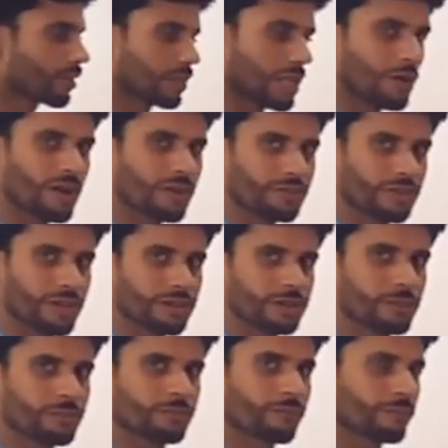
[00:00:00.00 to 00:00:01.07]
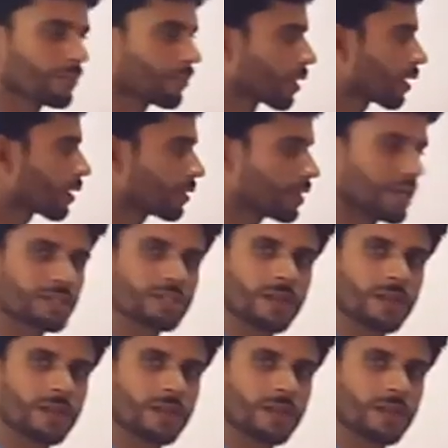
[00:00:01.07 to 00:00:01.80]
Now I said that